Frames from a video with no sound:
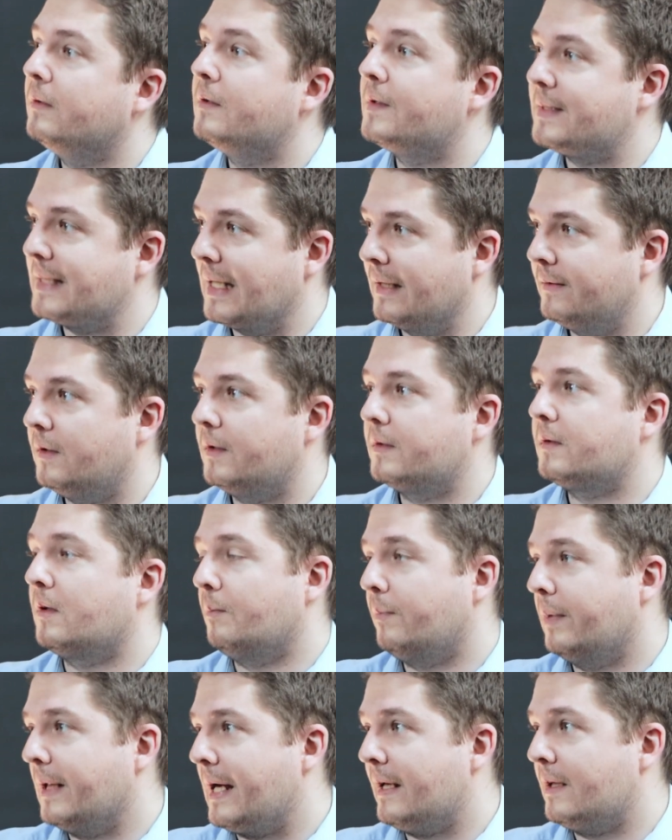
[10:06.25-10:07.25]
the standard
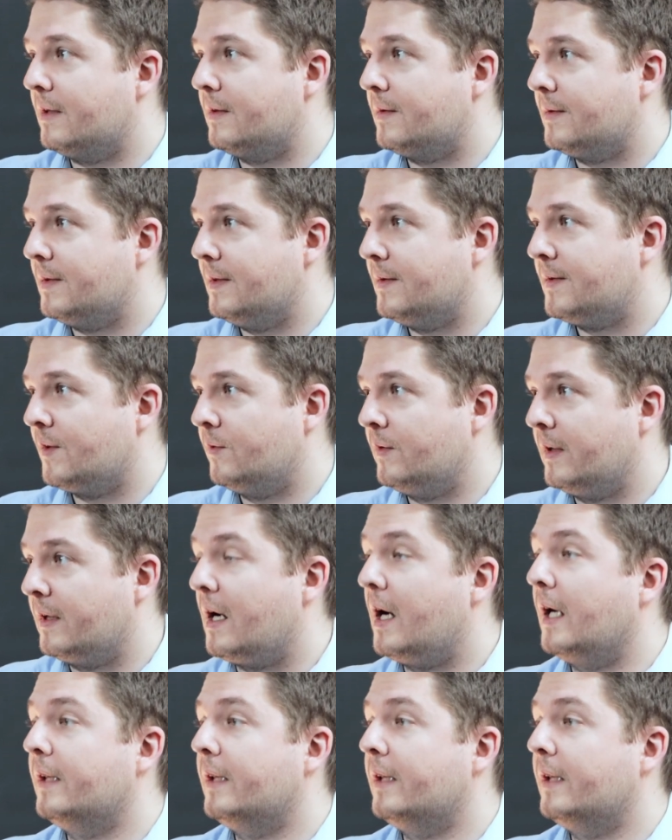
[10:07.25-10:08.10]
compliances so that